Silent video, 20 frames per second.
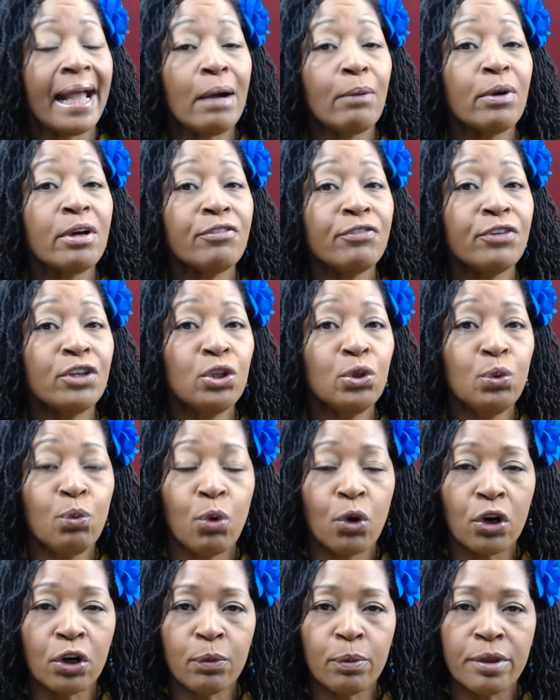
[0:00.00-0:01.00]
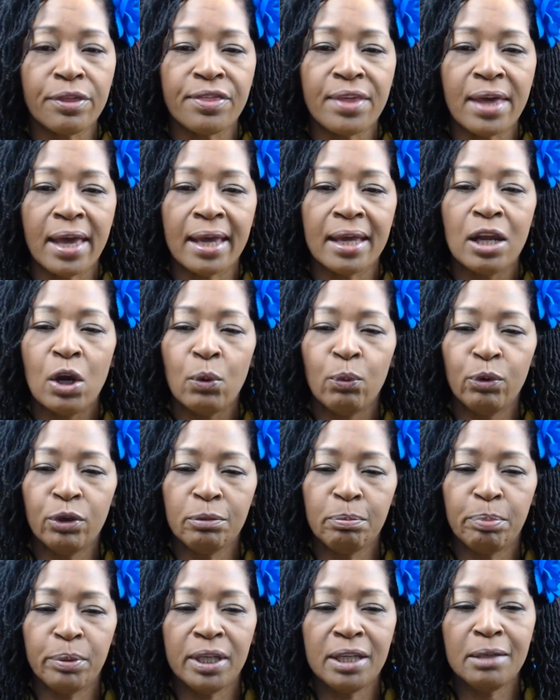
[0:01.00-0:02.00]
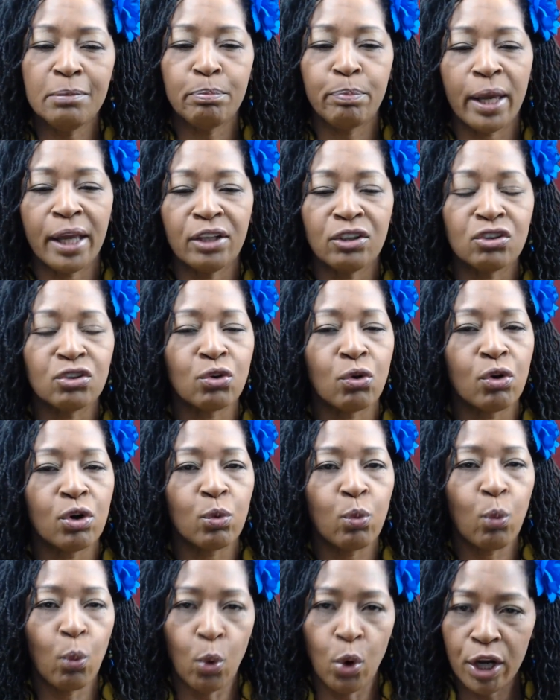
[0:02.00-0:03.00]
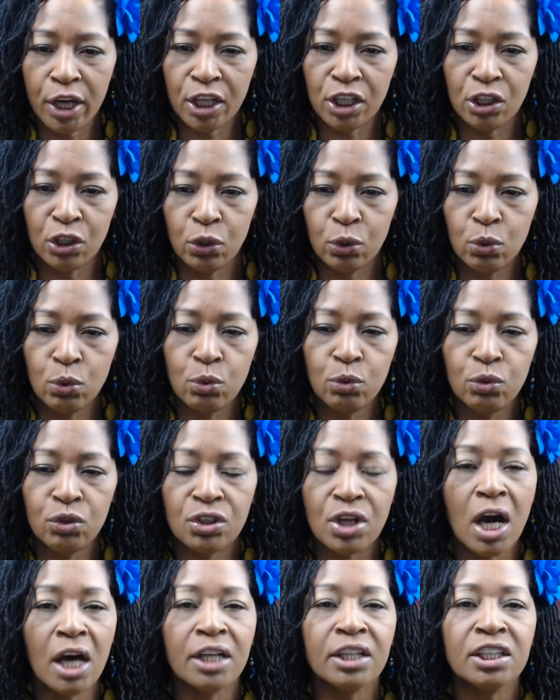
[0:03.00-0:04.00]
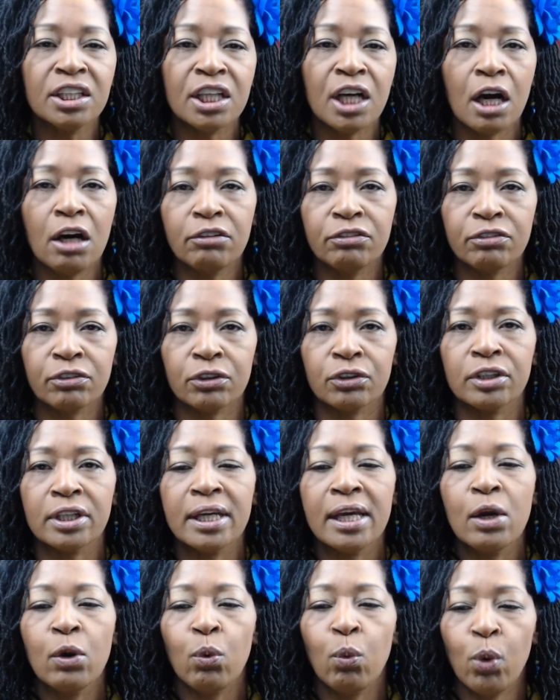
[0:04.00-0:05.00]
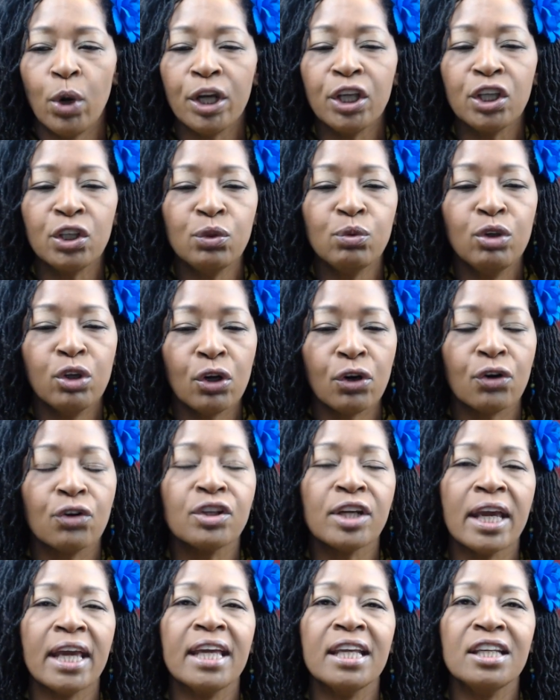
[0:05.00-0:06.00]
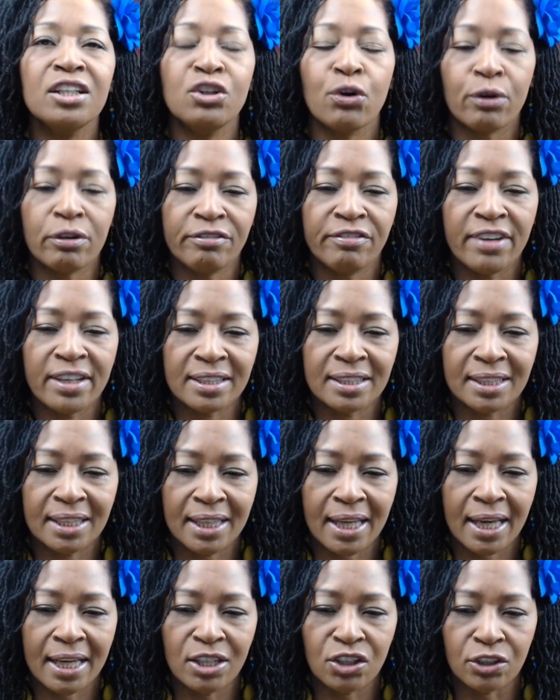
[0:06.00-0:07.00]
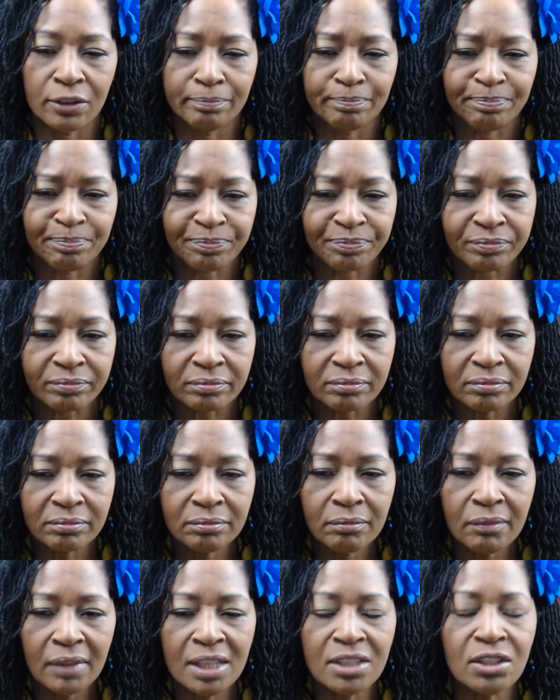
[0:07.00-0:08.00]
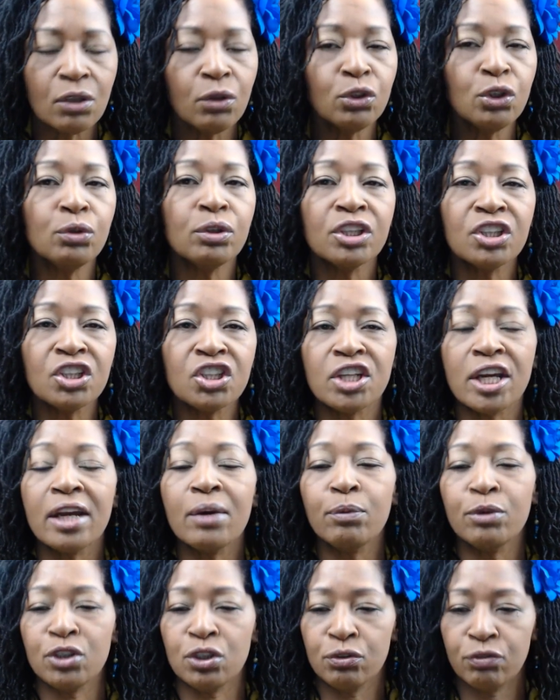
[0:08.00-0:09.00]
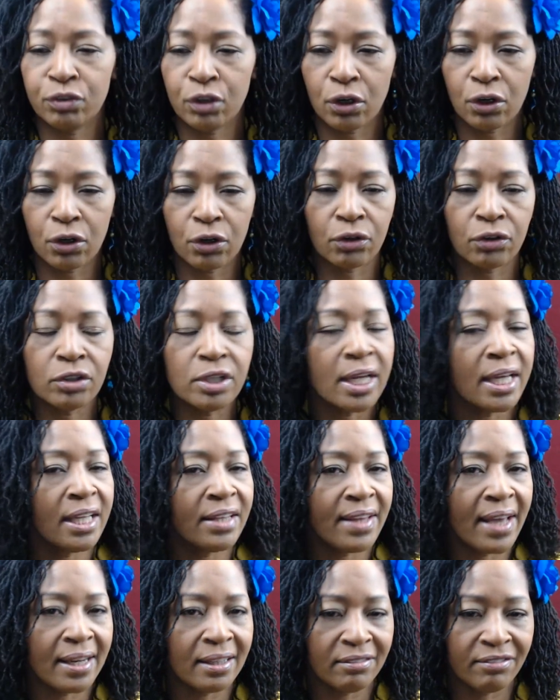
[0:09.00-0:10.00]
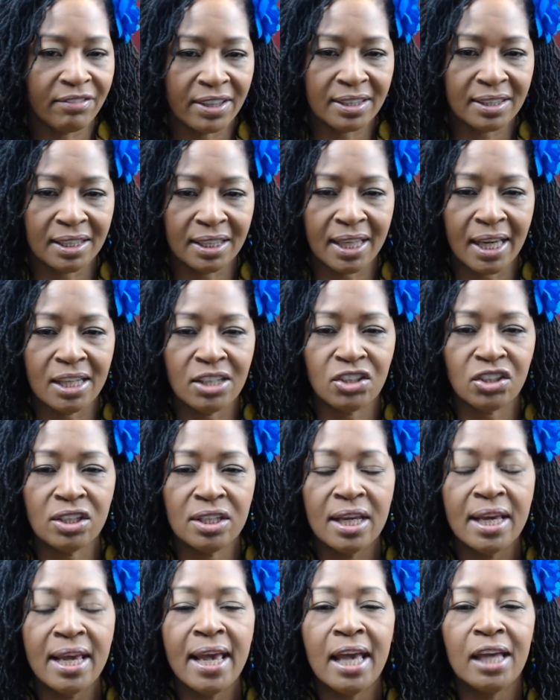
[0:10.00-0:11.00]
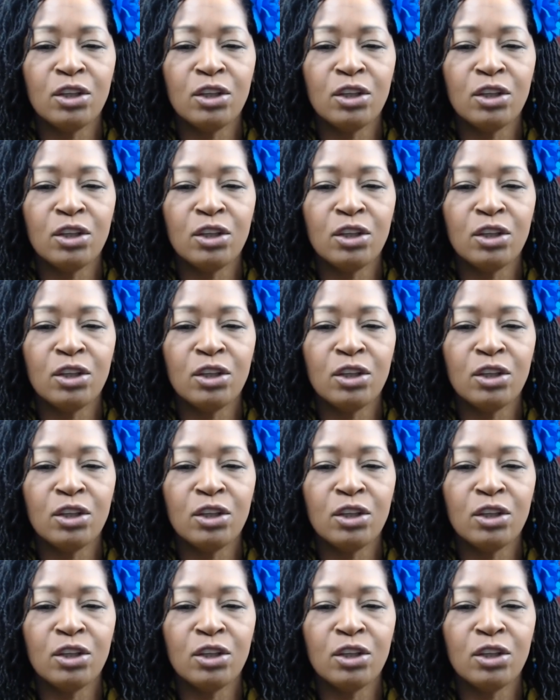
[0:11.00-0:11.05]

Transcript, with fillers: But however you work with that would be based on what you uncovered, what you learned in your investigation. So you can share what you've learned in that investigation.